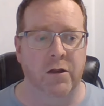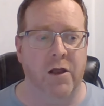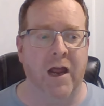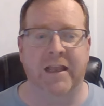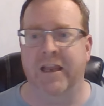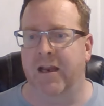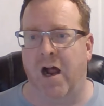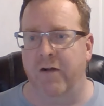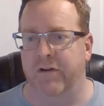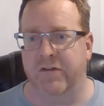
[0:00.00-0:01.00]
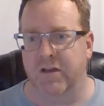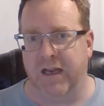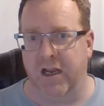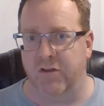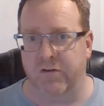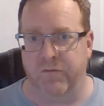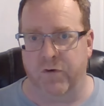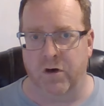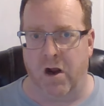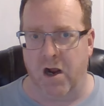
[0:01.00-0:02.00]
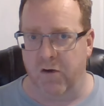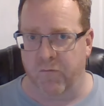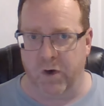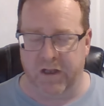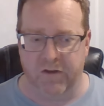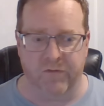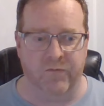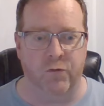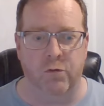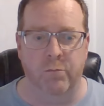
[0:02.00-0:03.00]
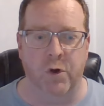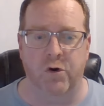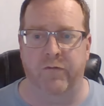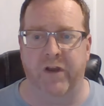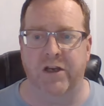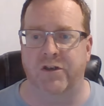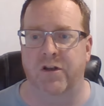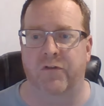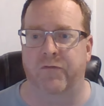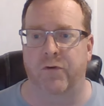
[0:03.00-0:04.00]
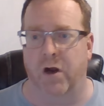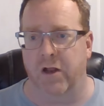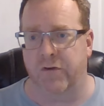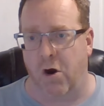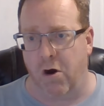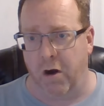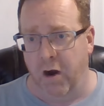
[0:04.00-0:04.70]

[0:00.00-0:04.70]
Now, I can't obviously answer for God of what his full motivations for us are.